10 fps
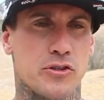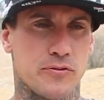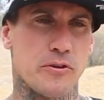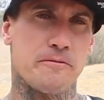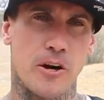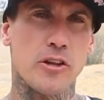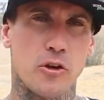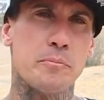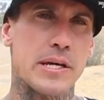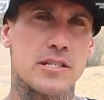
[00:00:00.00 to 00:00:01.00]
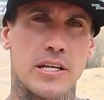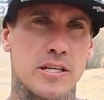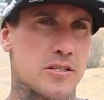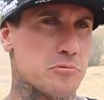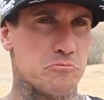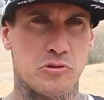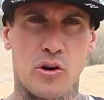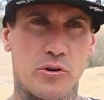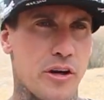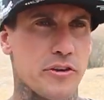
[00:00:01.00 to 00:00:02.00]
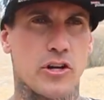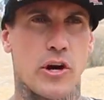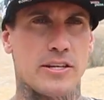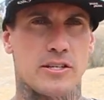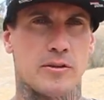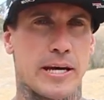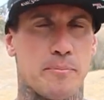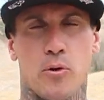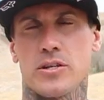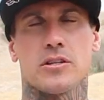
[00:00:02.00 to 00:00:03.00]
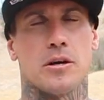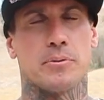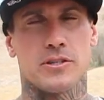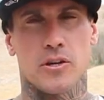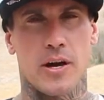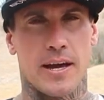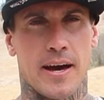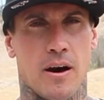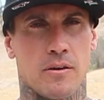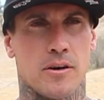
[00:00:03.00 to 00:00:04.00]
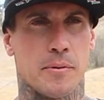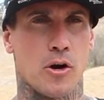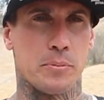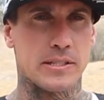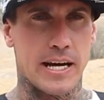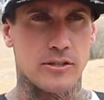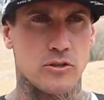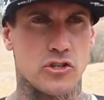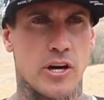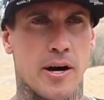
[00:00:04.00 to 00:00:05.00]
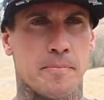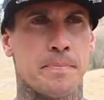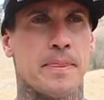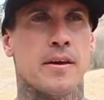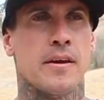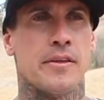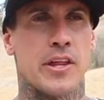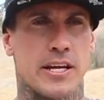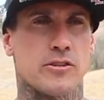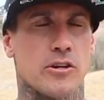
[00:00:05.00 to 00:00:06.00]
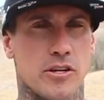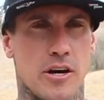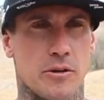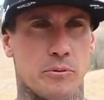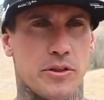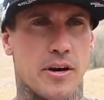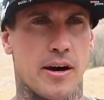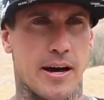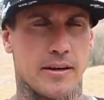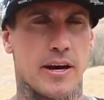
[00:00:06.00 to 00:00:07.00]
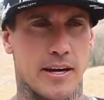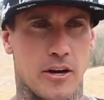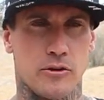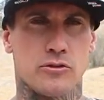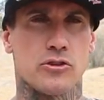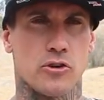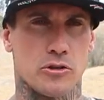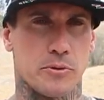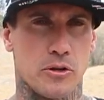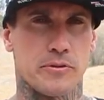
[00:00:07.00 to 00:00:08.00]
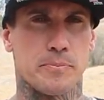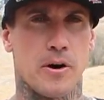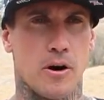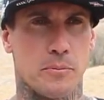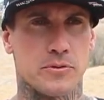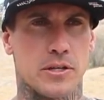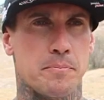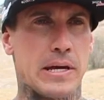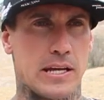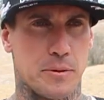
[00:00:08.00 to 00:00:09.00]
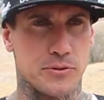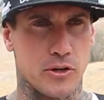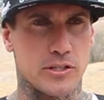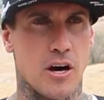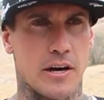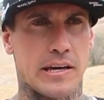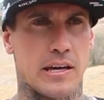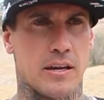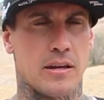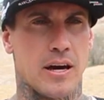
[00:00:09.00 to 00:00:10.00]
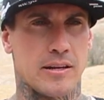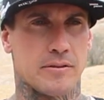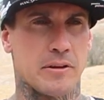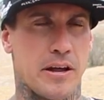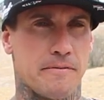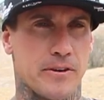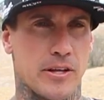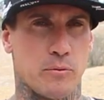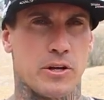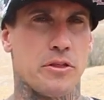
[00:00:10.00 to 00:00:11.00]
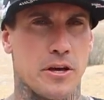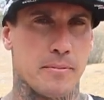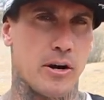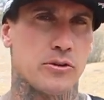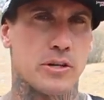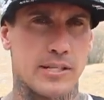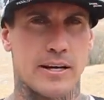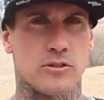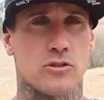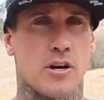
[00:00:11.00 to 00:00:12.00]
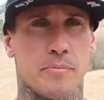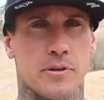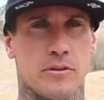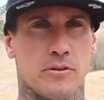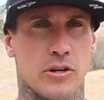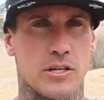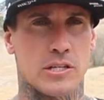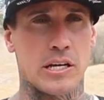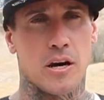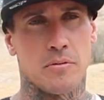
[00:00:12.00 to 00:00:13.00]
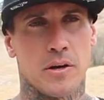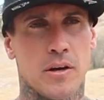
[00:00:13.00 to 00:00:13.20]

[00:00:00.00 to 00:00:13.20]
just for a fun little business, no, nothing crazy, like a boys club, place to go hang out. I'm gonna open a tattoo shop. Then I started talking with, uh, I, I, got introduced to George Maloof of the Palms and me and him started talking and I kind of figured like, what do you think about doing a tattoo shop in your casino?